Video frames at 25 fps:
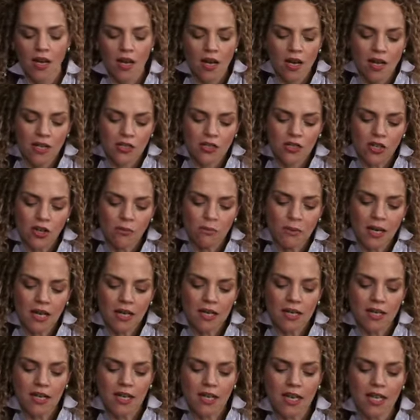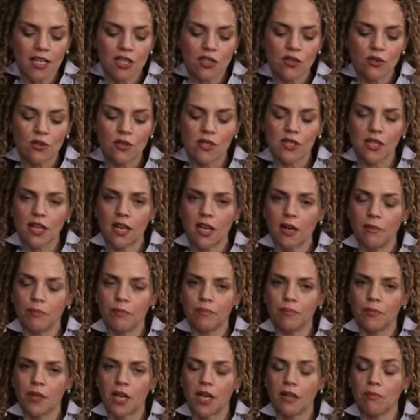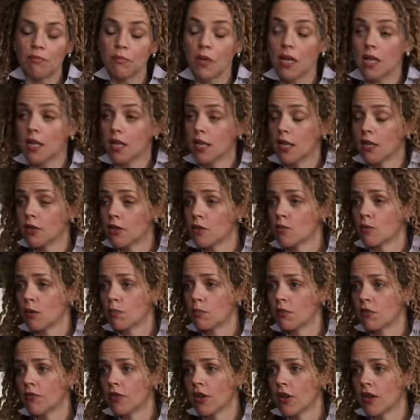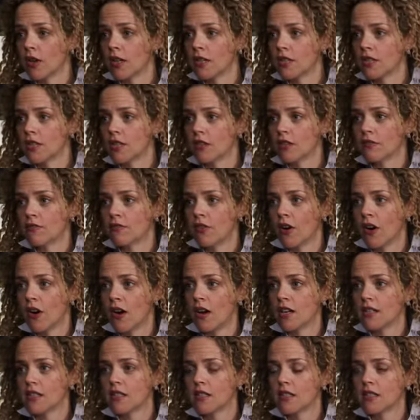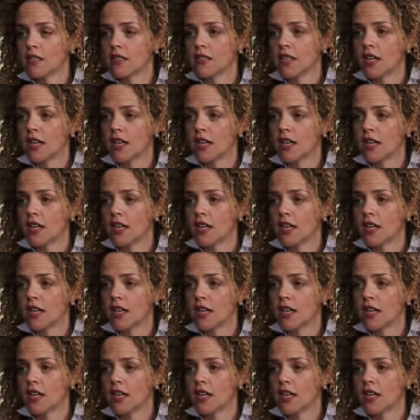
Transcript: So Marketing Angels, at Marketing Angels we provide advice,